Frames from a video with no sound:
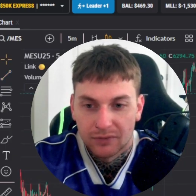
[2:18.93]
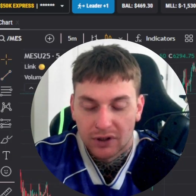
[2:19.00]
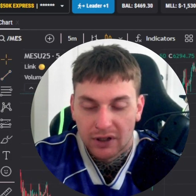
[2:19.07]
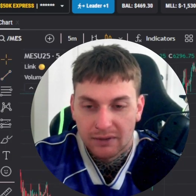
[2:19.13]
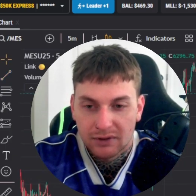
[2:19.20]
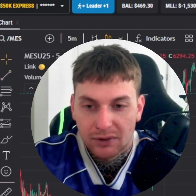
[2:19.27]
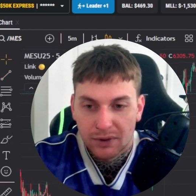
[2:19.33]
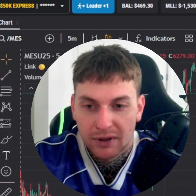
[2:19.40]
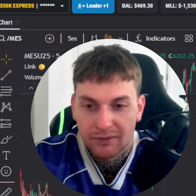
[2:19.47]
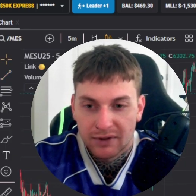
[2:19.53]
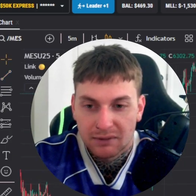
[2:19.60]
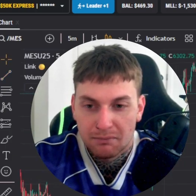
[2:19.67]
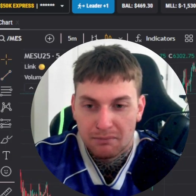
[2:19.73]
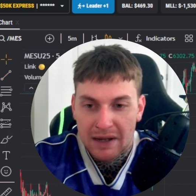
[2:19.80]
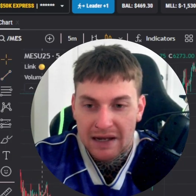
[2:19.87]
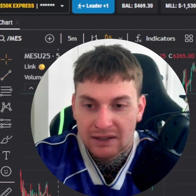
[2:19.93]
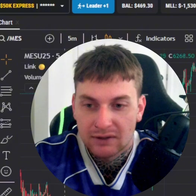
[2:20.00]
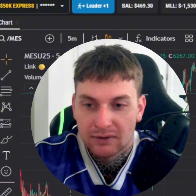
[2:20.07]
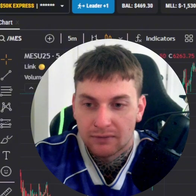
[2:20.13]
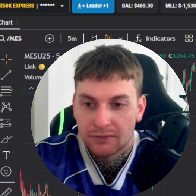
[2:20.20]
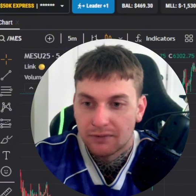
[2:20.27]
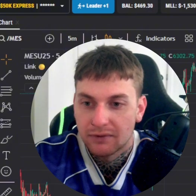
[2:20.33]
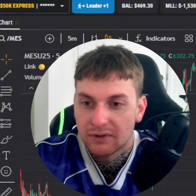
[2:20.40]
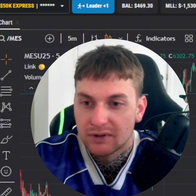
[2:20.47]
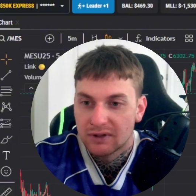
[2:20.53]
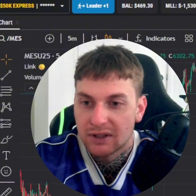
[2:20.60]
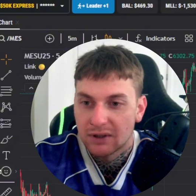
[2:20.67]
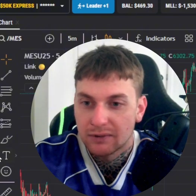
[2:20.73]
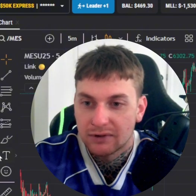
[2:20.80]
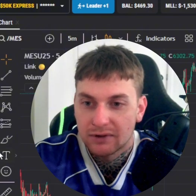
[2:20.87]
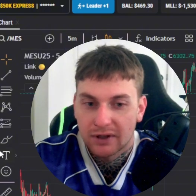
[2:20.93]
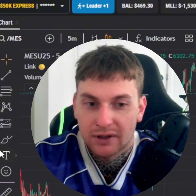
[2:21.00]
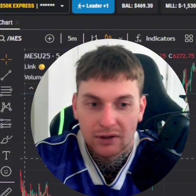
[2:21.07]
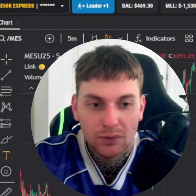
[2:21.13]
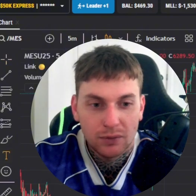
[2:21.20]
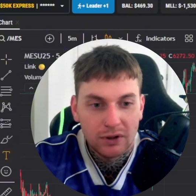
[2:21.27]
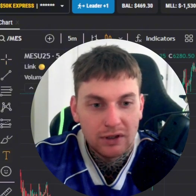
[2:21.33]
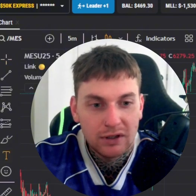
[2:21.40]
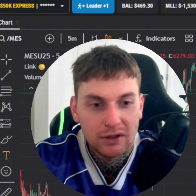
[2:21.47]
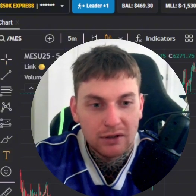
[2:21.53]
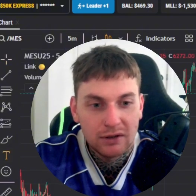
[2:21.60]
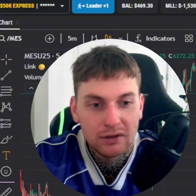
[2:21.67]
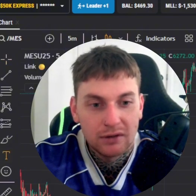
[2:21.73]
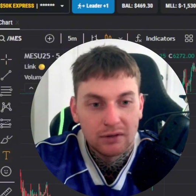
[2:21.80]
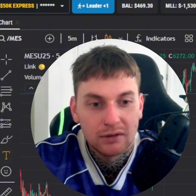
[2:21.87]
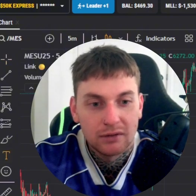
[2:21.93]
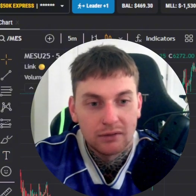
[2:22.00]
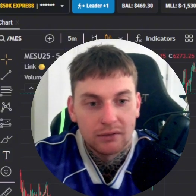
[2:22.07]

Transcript: Right, so we have this massive sell side liquidity here